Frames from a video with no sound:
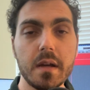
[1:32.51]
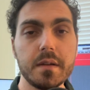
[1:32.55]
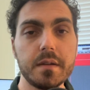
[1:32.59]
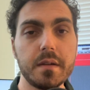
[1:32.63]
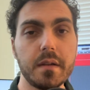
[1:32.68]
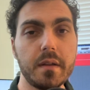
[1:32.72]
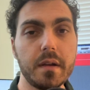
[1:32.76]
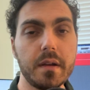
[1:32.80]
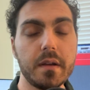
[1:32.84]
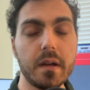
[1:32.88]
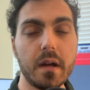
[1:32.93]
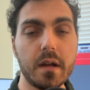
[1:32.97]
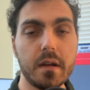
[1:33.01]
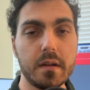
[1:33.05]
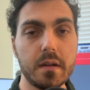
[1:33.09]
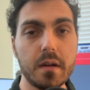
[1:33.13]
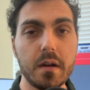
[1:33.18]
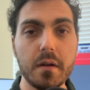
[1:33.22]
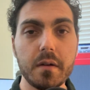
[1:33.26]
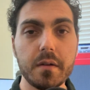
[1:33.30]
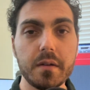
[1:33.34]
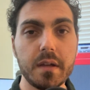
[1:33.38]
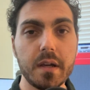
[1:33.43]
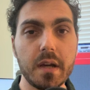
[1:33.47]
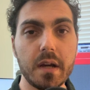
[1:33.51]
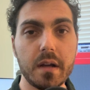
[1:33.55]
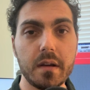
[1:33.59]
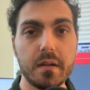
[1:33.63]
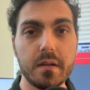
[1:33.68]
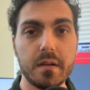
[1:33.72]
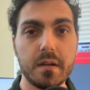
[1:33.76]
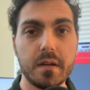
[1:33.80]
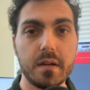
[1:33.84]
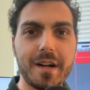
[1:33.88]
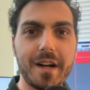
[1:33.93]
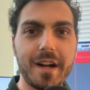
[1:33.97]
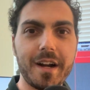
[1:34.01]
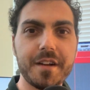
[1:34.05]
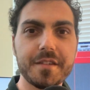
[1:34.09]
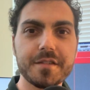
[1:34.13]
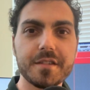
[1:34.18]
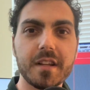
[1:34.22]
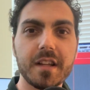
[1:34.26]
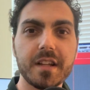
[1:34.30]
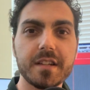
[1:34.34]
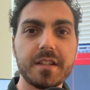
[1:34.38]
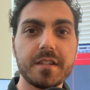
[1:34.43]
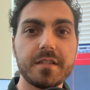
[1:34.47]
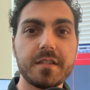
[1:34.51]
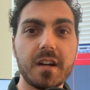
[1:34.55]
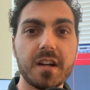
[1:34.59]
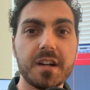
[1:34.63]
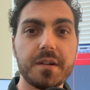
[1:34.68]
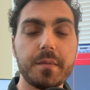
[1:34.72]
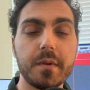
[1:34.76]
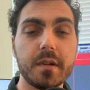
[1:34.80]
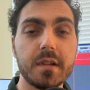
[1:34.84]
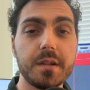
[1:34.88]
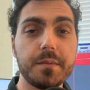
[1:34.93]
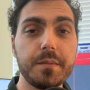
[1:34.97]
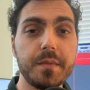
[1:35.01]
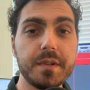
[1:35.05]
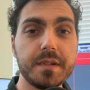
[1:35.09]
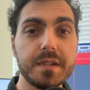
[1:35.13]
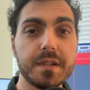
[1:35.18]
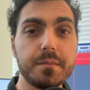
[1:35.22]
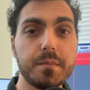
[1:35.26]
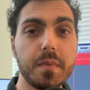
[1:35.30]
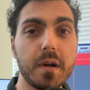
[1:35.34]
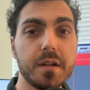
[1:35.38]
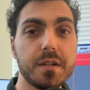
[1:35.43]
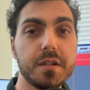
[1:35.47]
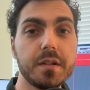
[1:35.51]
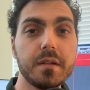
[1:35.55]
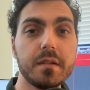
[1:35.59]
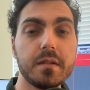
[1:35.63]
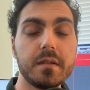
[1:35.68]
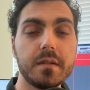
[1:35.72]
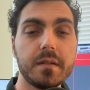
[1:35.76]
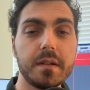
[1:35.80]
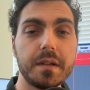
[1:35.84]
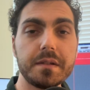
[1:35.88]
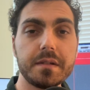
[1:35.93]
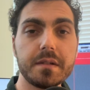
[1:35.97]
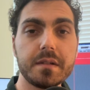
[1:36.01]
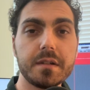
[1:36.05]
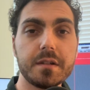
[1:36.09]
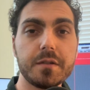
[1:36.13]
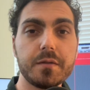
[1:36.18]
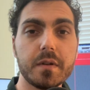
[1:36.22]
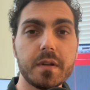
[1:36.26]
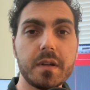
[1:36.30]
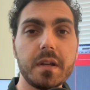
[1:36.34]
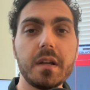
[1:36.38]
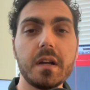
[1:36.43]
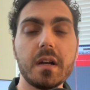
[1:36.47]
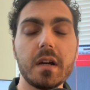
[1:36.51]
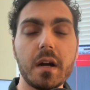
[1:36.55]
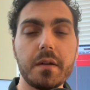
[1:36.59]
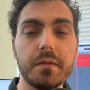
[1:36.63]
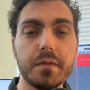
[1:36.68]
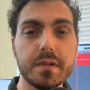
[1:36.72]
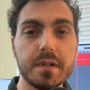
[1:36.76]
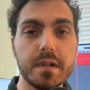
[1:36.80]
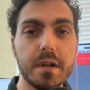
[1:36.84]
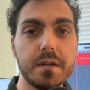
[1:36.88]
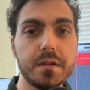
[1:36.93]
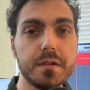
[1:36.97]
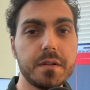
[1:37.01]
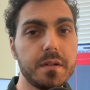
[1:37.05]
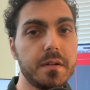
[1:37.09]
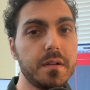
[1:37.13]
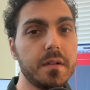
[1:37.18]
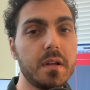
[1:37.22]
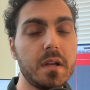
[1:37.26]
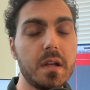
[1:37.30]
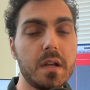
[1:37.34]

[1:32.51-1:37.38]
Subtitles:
Do they not know yet? I also like to talk about the music budget. This is a tricky conversation,